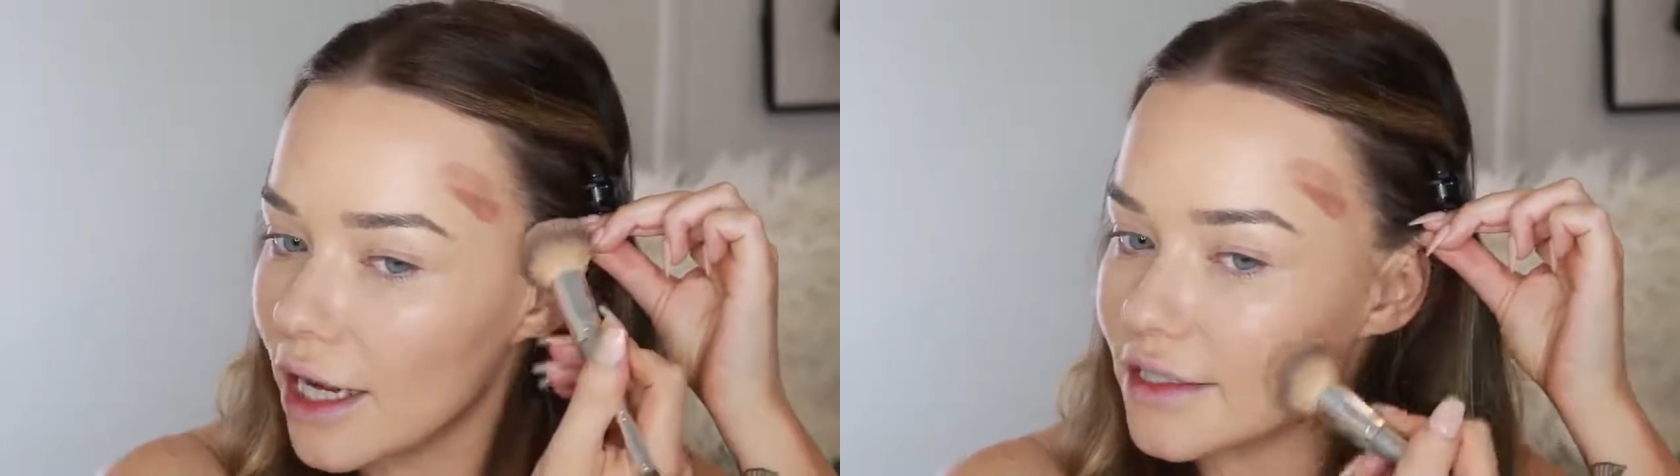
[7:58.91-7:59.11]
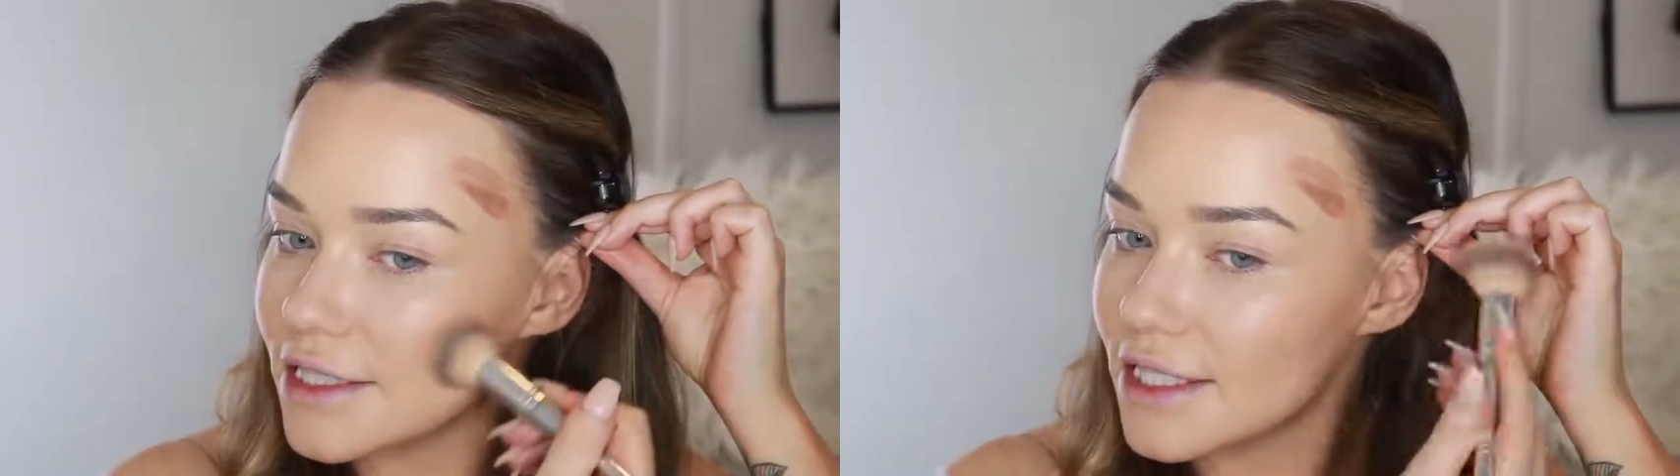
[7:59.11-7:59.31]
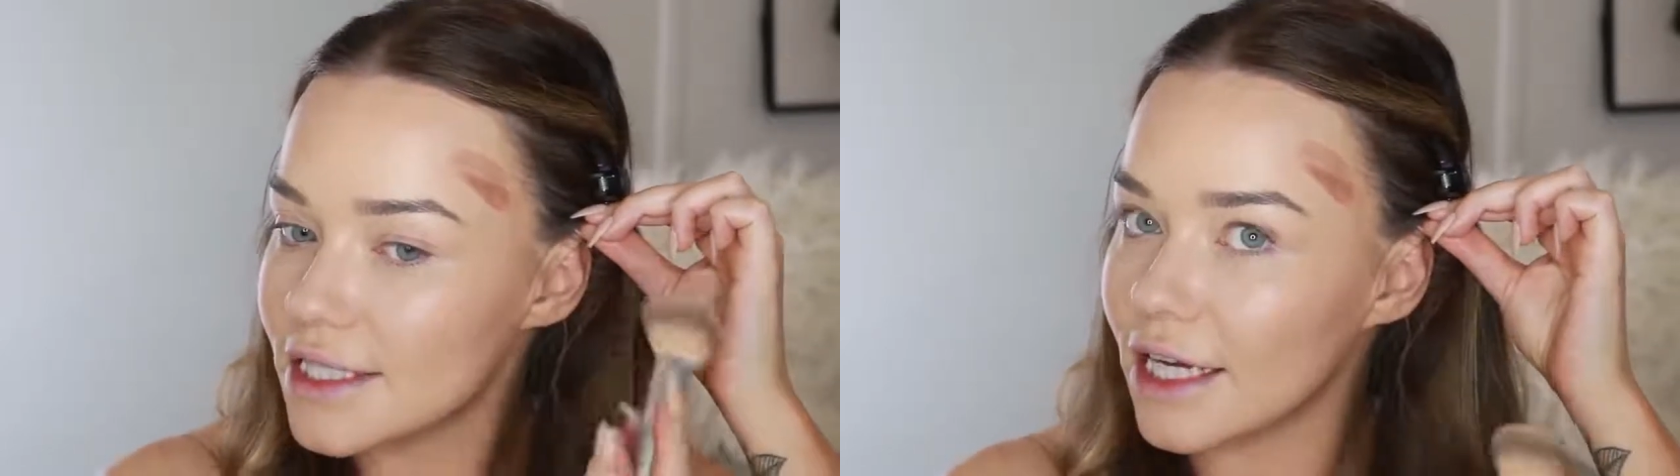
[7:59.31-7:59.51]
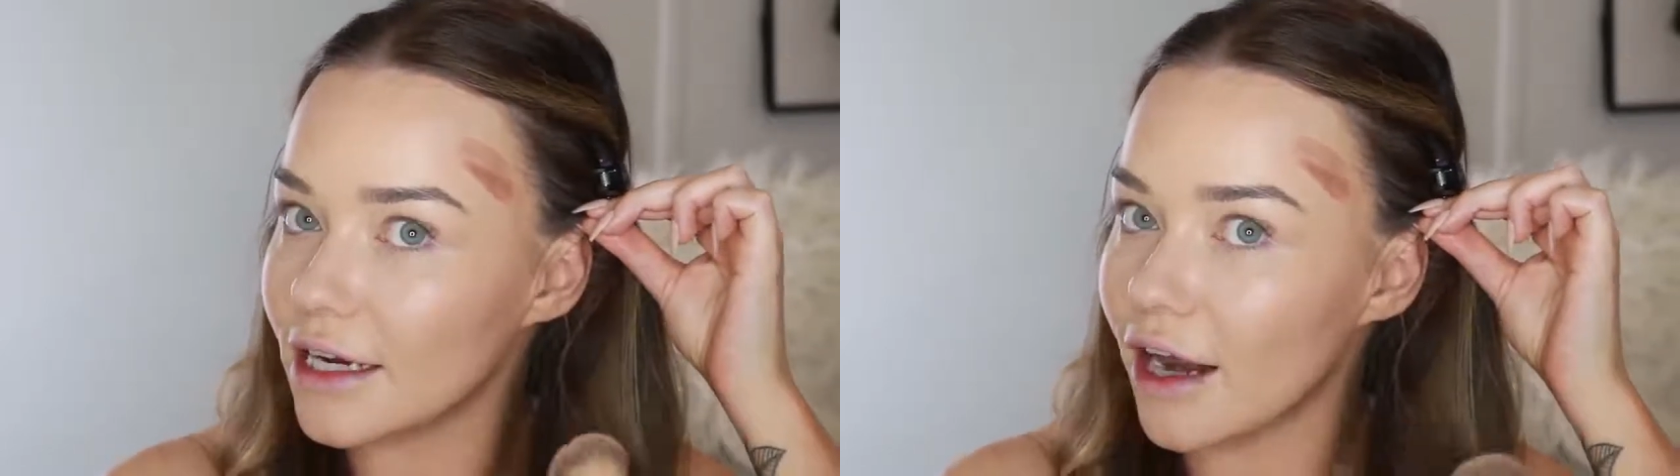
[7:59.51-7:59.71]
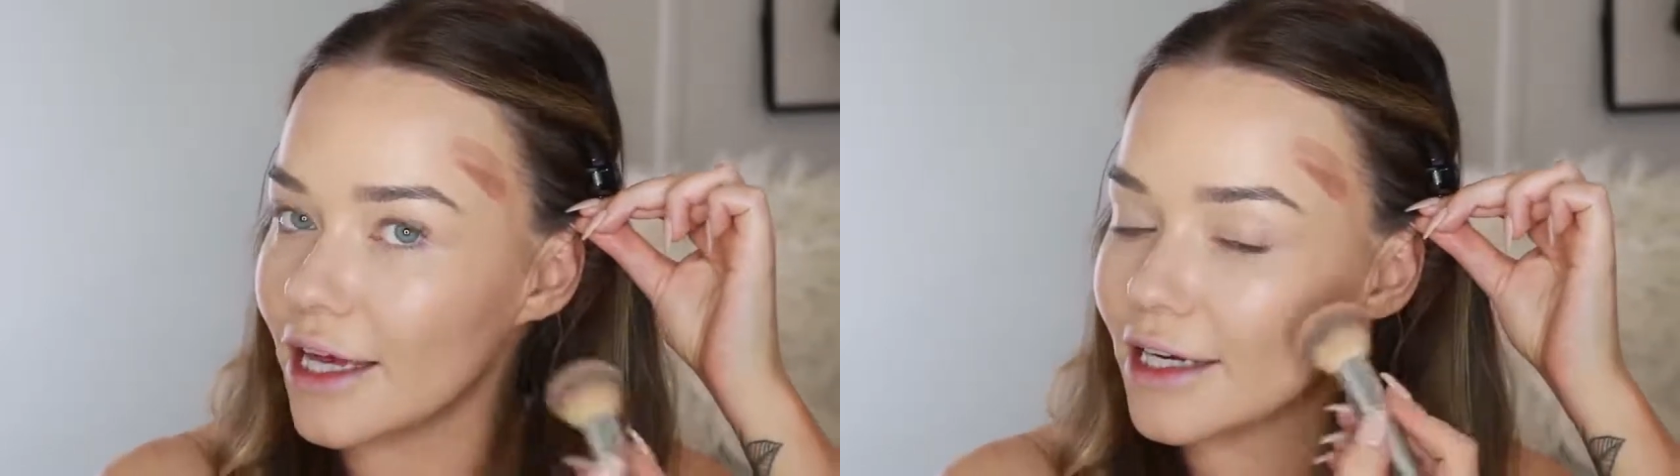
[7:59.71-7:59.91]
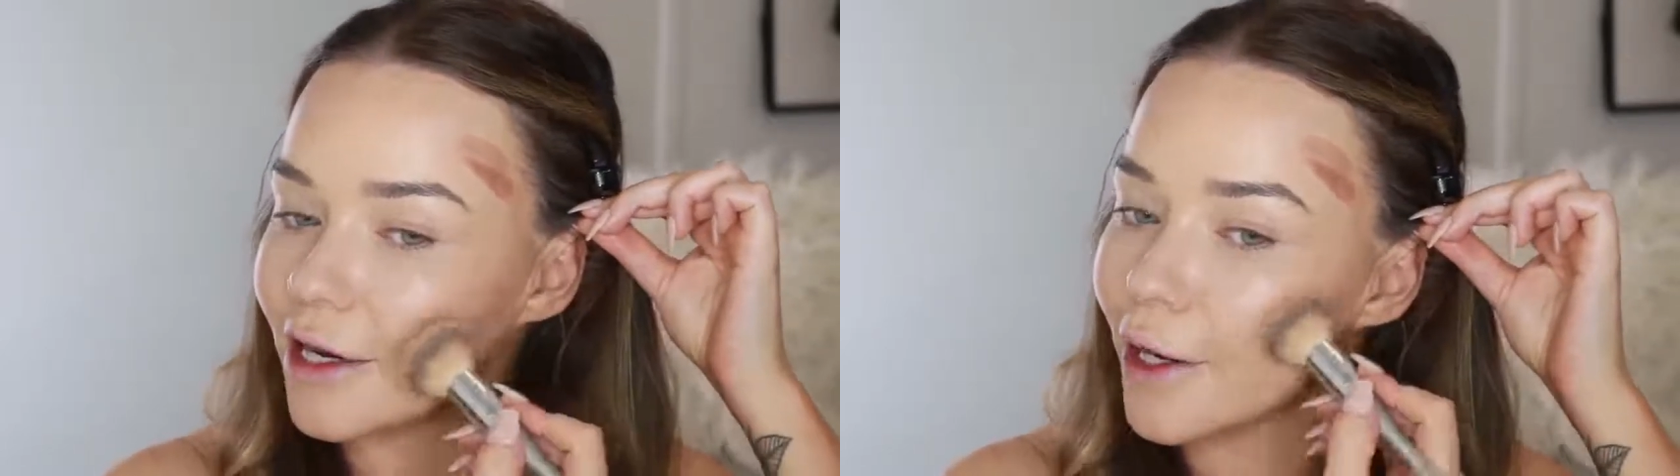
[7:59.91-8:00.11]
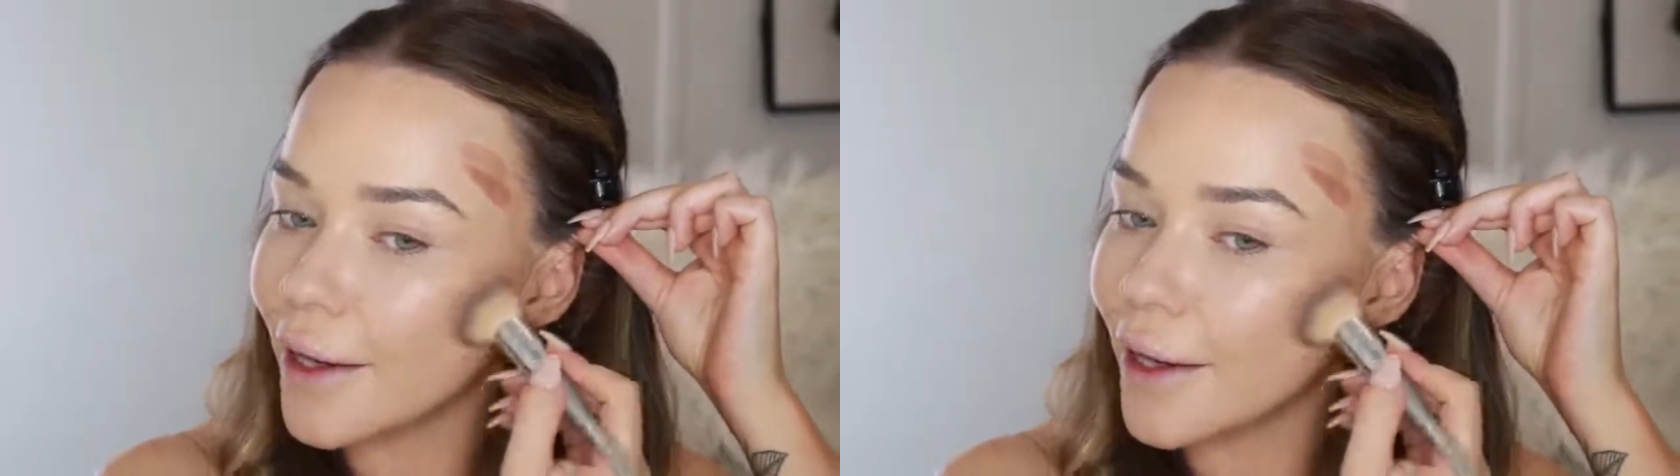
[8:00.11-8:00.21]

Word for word: and skin-like